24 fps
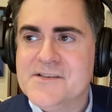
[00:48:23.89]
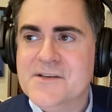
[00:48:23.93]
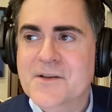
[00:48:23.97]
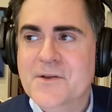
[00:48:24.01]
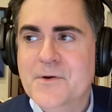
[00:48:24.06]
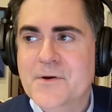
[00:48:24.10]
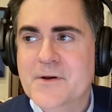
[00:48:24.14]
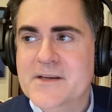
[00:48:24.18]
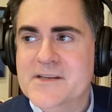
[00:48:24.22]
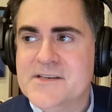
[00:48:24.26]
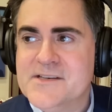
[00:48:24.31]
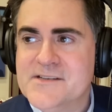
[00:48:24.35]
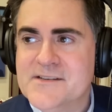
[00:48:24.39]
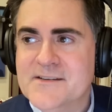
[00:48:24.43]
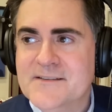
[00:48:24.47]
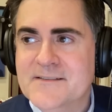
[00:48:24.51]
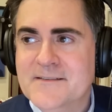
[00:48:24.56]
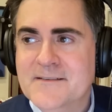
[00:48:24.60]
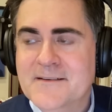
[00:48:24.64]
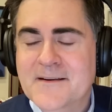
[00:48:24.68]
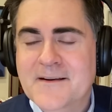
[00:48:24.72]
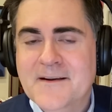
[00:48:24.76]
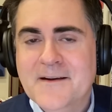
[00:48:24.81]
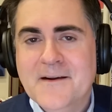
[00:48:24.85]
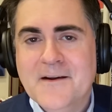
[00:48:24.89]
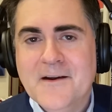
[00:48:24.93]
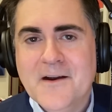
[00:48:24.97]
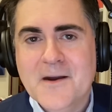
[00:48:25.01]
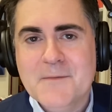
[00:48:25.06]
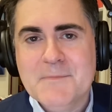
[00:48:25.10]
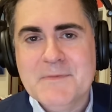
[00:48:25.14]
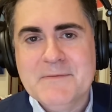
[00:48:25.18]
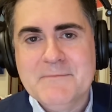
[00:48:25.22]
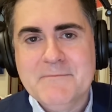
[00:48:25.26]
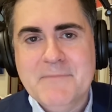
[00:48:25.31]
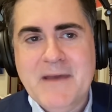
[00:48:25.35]
Lewis and
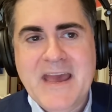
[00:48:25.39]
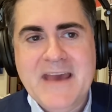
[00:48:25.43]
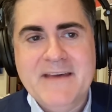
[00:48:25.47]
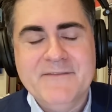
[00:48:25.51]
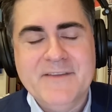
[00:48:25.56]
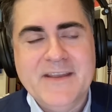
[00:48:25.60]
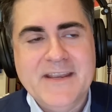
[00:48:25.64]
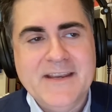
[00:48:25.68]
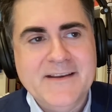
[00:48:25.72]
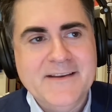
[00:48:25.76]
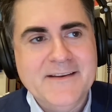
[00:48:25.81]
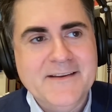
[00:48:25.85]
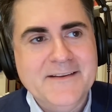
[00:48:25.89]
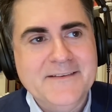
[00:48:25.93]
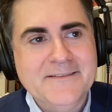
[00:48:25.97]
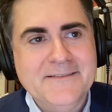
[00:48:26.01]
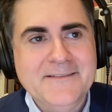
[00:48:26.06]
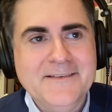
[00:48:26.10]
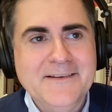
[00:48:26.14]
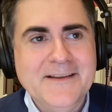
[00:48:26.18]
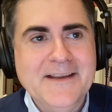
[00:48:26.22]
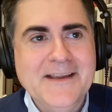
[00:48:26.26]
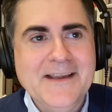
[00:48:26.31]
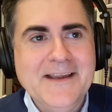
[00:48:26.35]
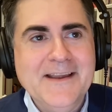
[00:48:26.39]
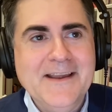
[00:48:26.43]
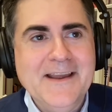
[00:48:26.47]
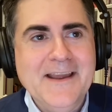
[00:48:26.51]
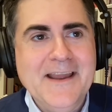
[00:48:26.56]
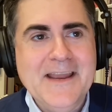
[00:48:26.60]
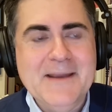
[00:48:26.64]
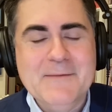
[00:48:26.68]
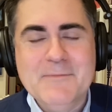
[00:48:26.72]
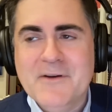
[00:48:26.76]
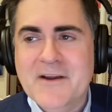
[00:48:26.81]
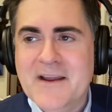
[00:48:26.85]
Herman Bavinck and
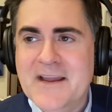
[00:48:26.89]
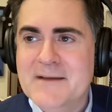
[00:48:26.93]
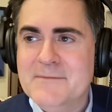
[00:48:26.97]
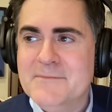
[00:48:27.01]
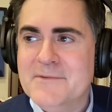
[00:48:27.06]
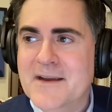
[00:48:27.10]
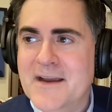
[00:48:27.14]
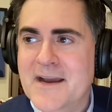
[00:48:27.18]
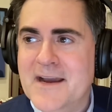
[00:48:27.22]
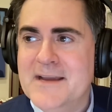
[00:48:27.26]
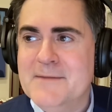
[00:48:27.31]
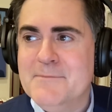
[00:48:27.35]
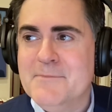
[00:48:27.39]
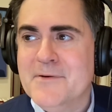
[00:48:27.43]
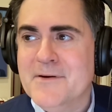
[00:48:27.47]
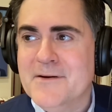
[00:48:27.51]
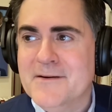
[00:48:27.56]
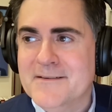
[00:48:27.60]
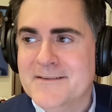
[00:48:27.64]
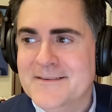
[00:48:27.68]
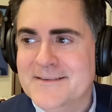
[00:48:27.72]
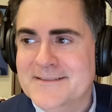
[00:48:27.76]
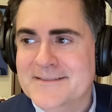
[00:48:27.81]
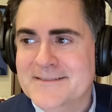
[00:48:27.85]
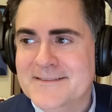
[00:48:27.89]
Abraham Kuyper, and